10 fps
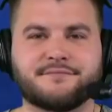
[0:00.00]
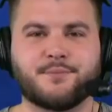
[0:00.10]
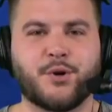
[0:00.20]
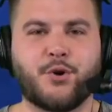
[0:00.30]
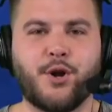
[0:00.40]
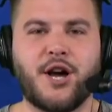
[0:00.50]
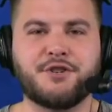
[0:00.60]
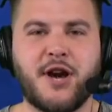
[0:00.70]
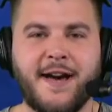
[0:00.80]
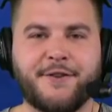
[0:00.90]
What's going on,
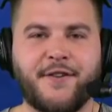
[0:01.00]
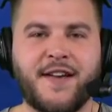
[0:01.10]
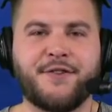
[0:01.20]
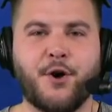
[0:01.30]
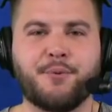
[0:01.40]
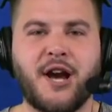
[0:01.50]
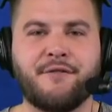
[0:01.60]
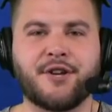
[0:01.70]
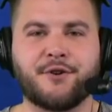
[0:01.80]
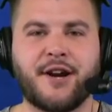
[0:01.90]
Giants fans? Hope you're
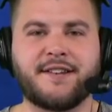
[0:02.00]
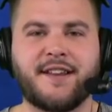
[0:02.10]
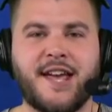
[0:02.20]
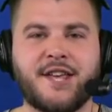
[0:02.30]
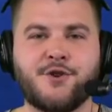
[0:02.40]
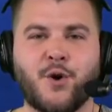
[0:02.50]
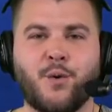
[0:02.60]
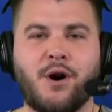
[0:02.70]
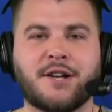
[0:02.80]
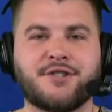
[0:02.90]
having a great day. You are
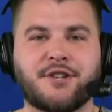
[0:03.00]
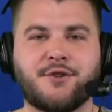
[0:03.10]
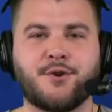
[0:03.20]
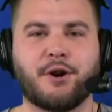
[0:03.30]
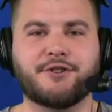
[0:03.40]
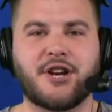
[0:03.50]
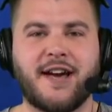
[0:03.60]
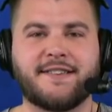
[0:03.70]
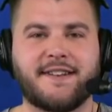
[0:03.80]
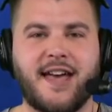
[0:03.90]
watching New York
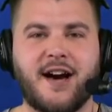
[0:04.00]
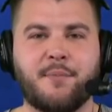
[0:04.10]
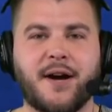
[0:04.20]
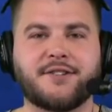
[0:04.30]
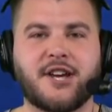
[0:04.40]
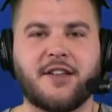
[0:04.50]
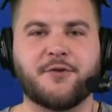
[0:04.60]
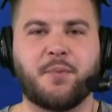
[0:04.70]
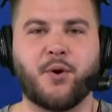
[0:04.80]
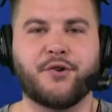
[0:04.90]
Giants Now by Chat
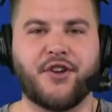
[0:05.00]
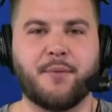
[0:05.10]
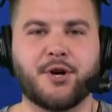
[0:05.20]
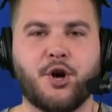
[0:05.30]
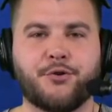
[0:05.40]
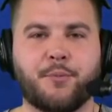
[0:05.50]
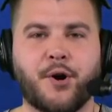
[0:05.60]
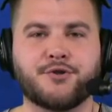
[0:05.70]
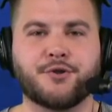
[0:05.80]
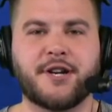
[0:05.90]
Sports. I'm your host,
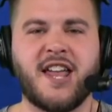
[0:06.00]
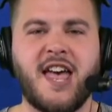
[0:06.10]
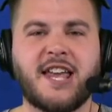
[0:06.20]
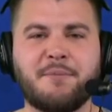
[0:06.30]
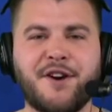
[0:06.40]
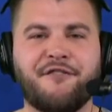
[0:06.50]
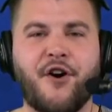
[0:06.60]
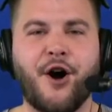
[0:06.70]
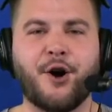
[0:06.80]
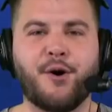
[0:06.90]
Marshall Green. Give me a
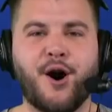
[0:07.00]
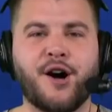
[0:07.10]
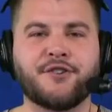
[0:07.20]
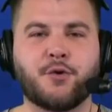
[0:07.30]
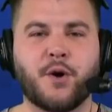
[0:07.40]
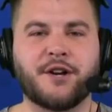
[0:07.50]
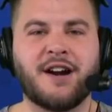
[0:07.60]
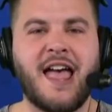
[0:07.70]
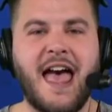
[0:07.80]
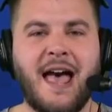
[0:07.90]
follow on Twitter,
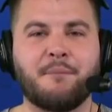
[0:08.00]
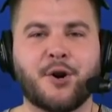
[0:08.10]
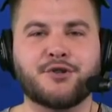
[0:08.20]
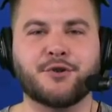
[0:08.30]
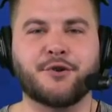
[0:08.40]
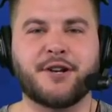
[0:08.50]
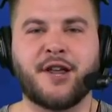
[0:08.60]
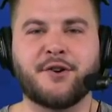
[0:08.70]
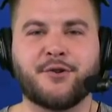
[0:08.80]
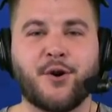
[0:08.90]
at
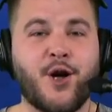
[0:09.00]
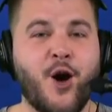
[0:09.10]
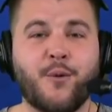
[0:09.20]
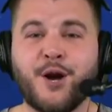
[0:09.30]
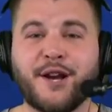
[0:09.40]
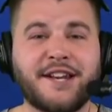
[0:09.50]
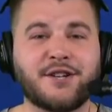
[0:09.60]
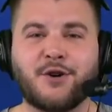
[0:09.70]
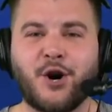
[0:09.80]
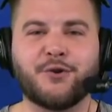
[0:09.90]
@MarshallGreen_. We are getting
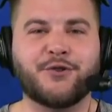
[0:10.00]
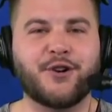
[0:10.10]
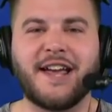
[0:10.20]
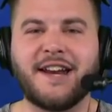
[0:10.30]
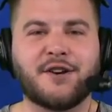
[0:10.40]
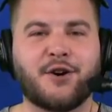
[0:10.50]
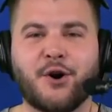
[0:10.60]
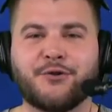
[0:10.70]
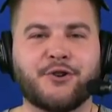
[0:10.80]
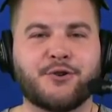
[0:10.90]
closer and
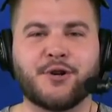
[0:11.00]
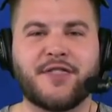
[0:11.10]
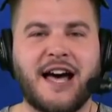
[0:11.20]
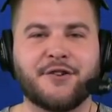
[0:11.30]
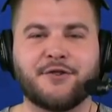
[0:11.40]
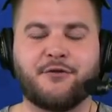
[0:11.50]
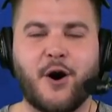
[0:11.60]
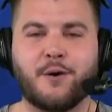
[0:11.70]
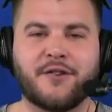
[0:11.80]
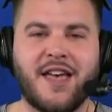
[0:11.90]
closer to 1,000
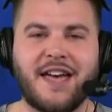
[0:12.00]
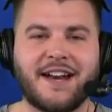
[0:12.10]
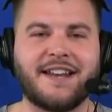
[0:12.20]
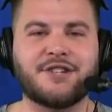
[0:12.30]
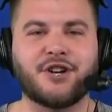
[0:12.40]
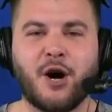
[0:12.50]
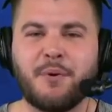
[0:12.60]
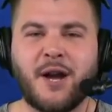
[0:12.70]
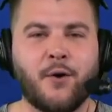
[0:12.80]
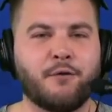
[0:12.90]
followers, and I need your help.
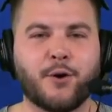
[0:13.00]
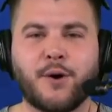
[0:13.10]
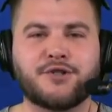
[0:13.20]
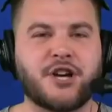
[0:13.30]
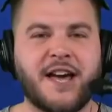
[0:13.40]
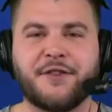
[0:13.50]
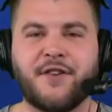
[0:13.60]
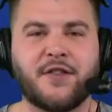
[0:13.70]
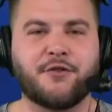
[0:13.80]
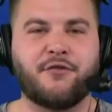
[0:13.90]
Not only do we want Giants
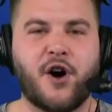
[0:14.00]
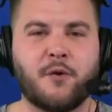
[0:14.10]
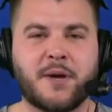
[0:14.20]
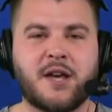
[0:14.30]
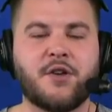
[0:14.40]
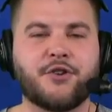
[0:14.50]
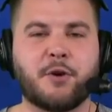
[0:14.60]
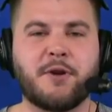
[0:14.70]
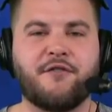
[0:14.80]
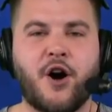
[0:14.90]
fans to follow me, so give
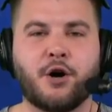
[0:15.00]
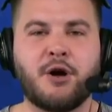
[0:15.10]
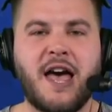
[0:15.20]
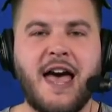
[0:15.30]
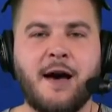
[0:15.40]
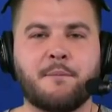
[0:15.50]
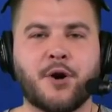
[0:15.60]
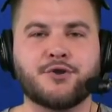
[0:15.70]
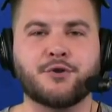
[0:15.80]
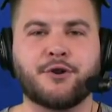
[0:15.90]
me a follow, at
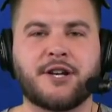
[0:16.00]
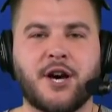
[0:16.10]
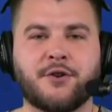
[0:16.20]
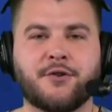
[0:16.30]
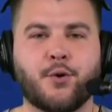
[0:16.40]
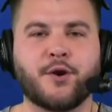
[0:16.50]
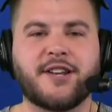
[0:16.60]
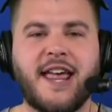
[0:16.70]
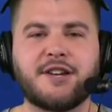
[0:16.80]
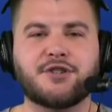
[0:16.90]
@MarshallGreen_. In
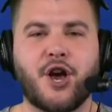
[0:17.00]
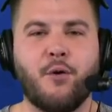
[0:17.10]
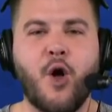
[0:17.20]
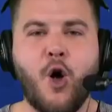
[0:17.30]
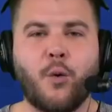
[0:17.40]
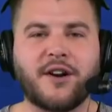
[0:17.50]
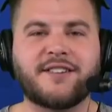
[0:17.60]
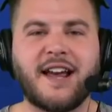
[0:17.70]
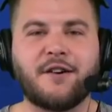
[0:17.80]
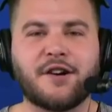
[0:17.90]
today's show, we're going to
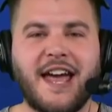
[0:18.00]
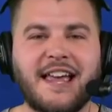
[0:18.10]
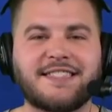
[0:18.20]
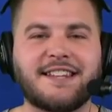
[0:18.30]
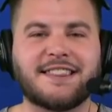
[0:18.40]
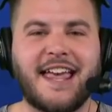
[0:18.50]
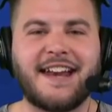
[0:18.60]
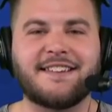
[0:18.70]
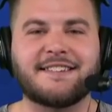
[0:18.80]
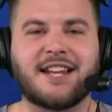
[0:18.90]
take a look at the
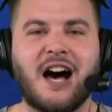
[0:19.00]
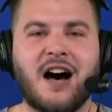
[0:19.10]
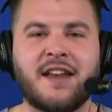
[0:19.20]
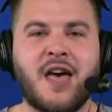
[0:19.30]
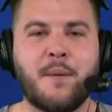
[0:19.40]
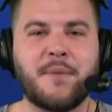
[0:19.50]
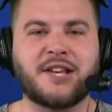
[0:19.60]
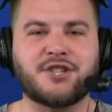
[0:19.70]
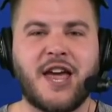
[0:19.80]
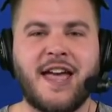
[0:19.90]
latest Todd
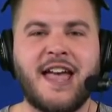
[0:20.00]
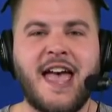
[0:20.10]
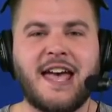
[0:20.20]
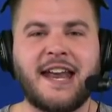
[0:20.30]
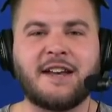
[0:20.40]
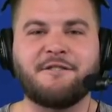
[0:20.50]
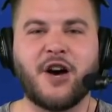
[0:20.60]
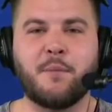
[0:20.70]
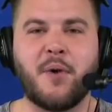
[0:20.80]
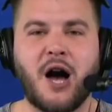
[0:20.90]
McShay
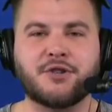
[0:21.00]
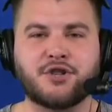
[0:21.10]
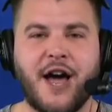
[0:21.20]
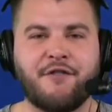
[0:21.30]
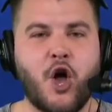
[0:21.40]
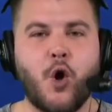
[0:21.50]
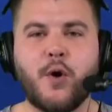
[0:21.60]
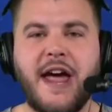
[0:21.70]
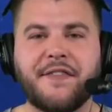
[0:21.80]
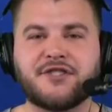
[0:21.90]
NFL mock draft, who
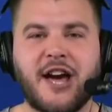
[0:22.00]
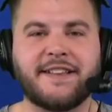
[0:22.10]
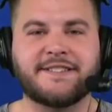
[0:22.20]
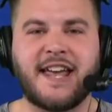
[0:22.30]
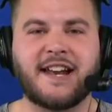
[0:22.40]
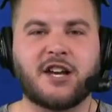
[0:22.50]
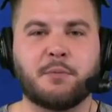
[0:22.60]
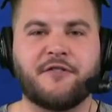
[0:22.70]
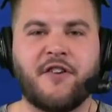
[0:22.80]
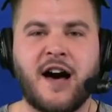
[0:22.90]
he had the Giants taking at
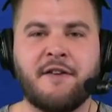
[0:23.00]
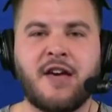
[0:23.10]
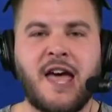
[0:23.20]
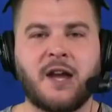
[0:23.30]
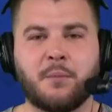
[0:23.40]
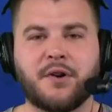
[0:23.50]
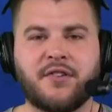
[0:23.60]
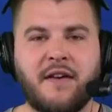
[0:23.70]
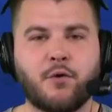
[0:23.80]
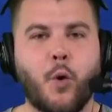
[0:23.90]
number 5 and number
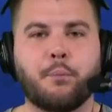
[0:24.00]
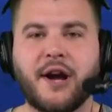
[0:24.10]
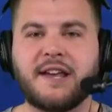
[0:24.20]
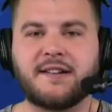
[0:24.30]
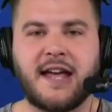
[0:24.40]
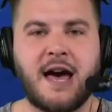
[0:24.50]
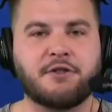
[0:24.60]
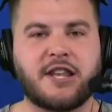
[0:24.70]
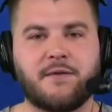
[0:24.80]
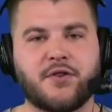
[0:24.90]
7. We'll break it down,
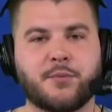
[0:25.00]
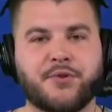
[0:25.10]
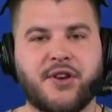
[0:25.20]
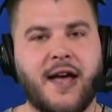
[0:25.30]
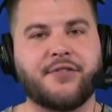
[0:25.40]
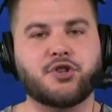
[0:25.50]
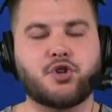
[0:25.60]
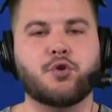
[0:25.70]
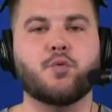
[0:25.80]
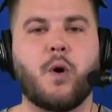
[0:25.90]
give you some stats, and
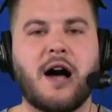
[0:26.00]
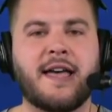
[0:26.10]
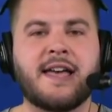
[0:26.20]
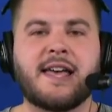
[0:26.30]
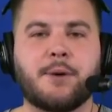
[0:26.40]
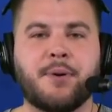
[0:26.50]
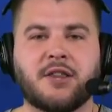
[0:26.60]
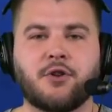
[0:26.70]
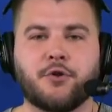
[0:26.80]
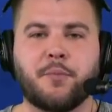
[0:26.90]
show you why he
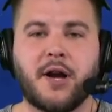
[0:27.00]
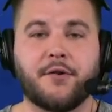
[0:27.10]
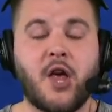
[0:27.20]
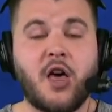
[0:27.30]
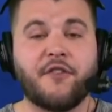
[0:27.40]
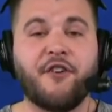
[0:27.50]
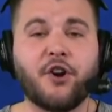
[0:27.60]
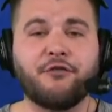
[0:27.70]
picked those players. The first